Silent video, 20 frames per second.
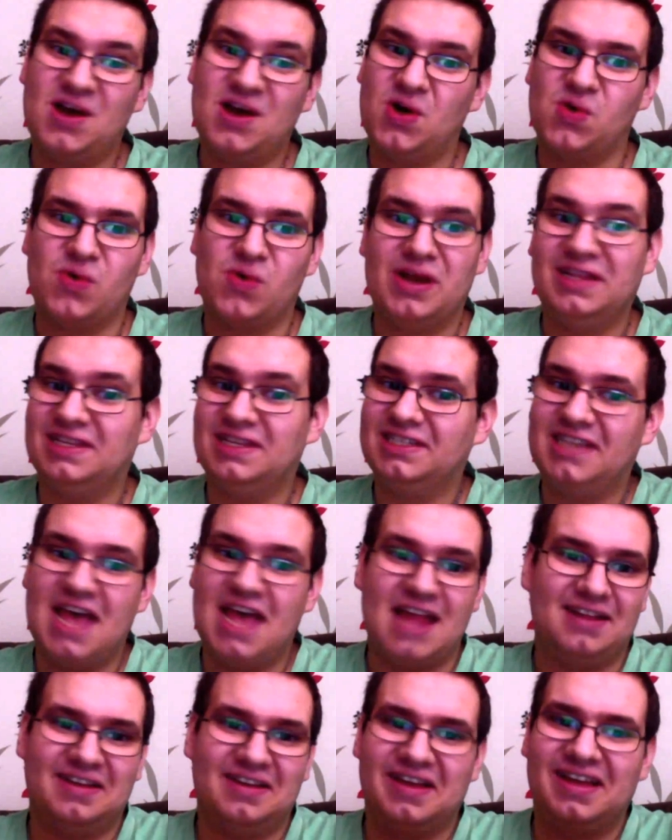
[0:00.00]
went to
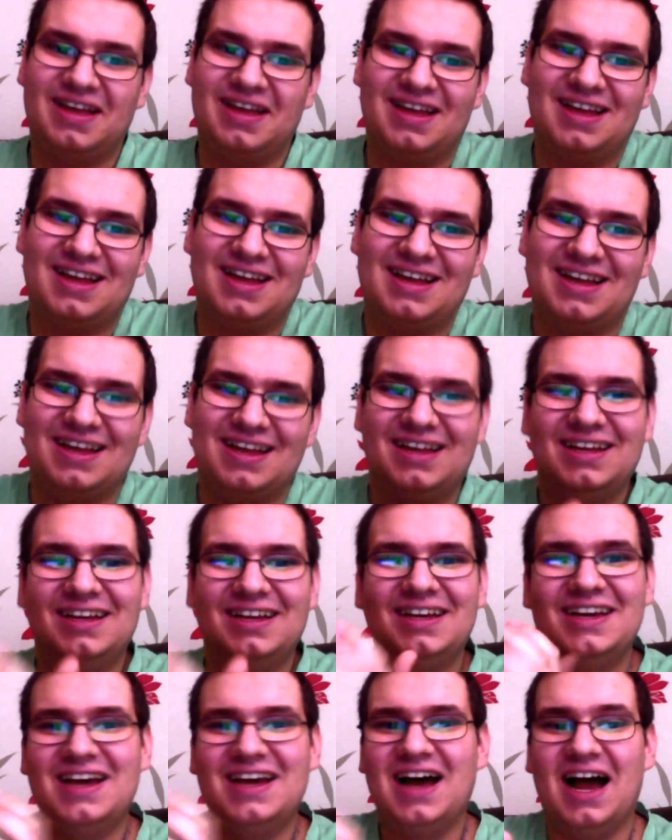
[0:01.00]
10.
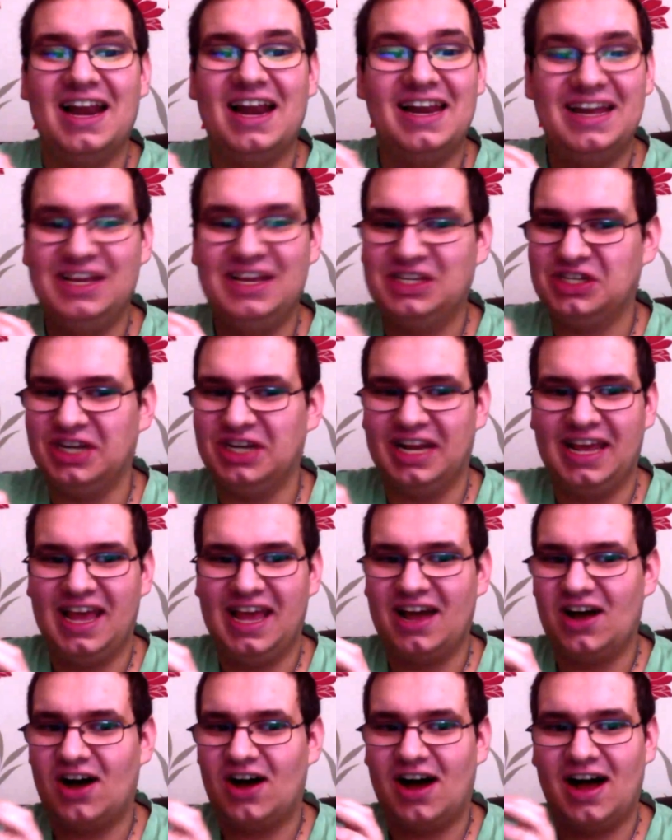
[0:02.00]
Literally,
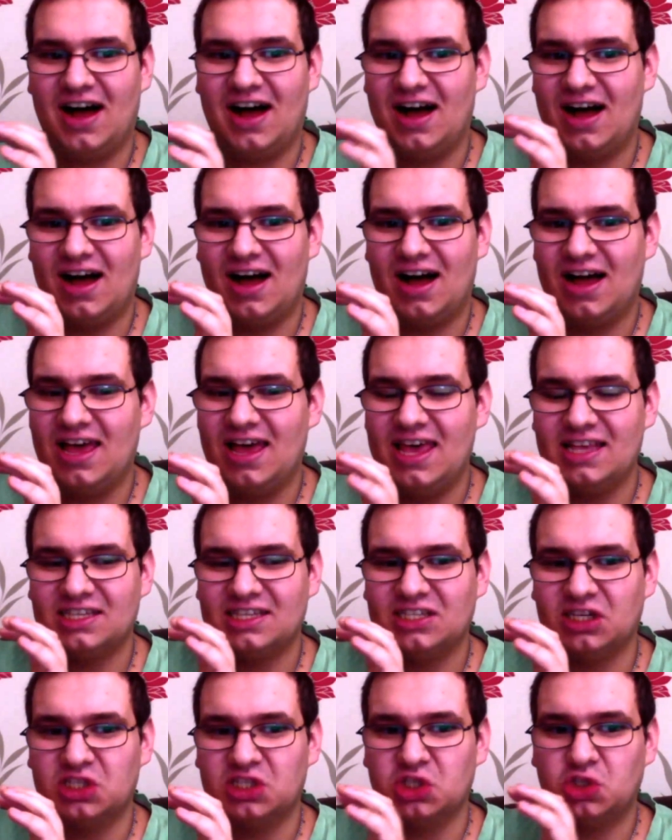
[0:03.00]
it
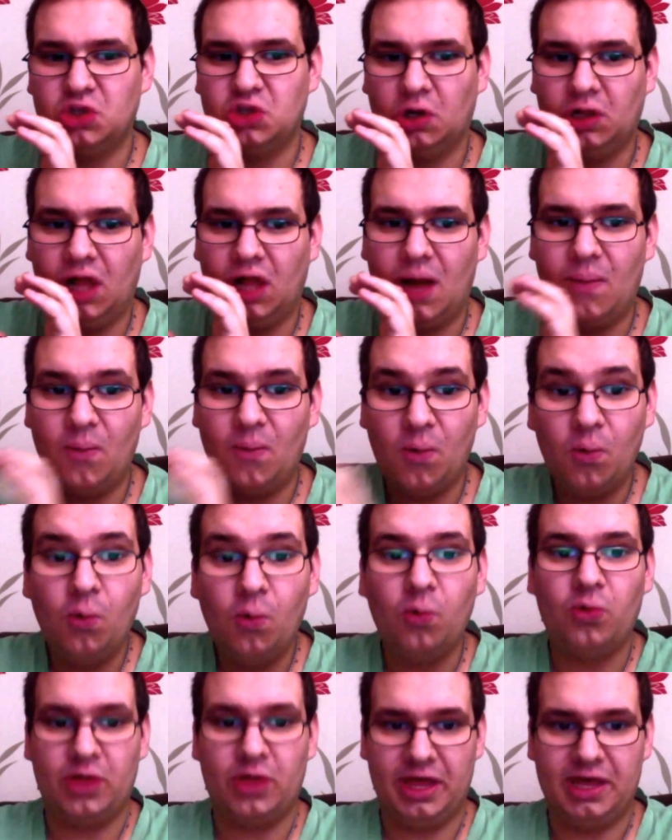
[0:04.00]
started to struggle up
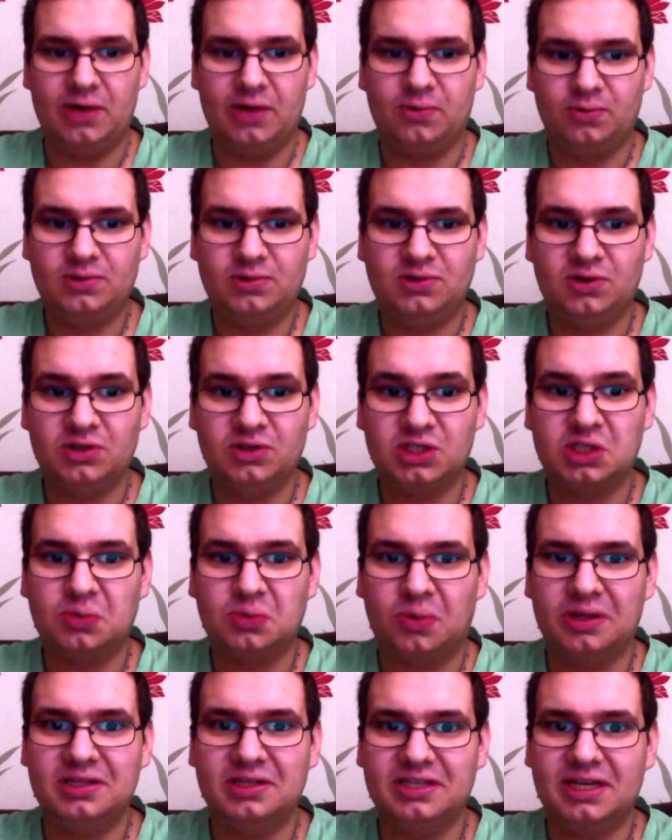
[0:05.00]
all the hills, not just the
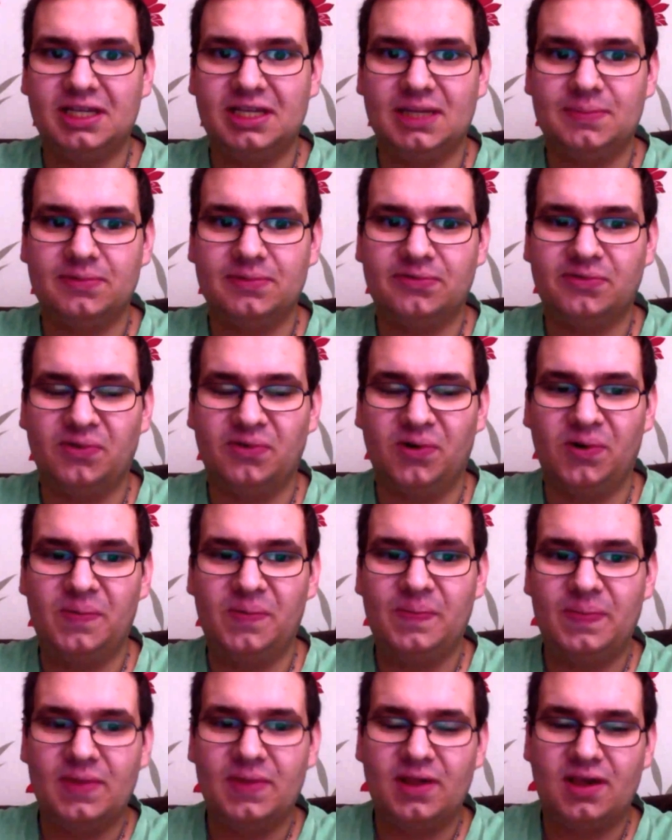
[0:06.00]
ones it did before.
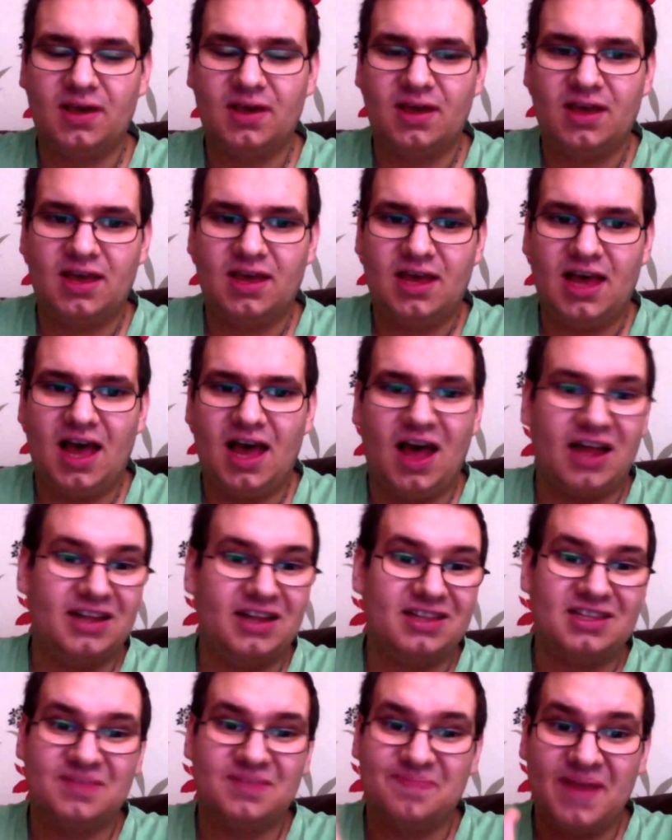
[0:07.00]

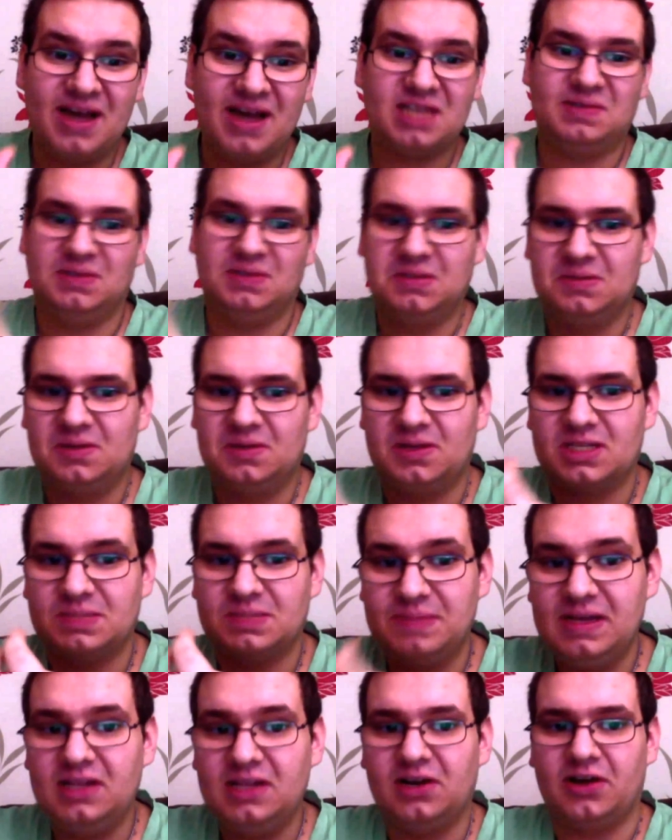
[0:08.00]
And the maximum
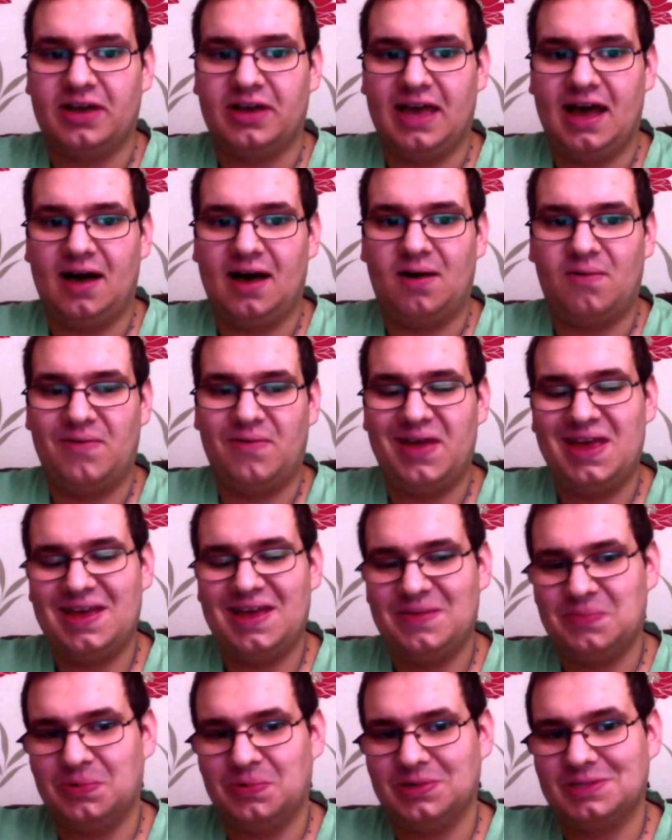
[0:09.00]
speed I could get out of it
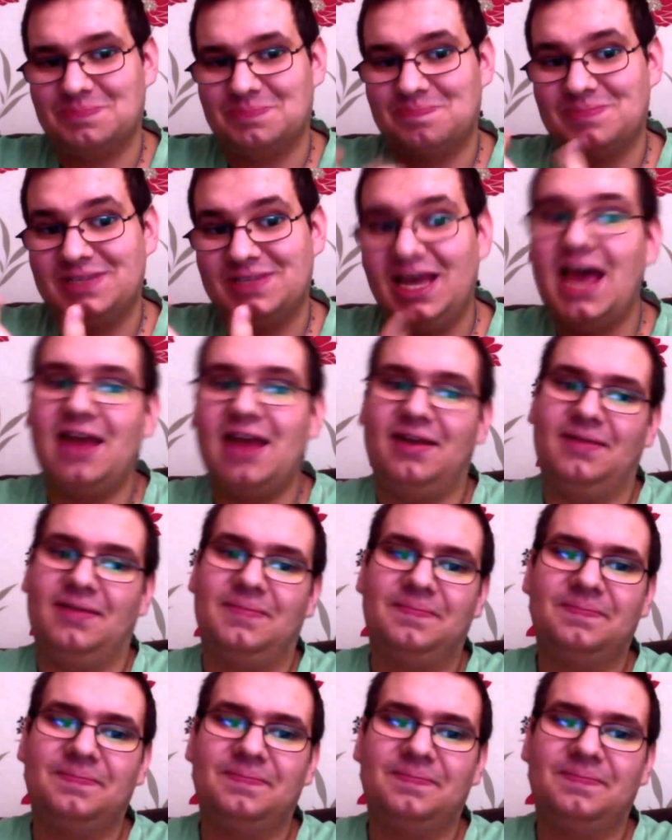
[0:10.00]
was 10,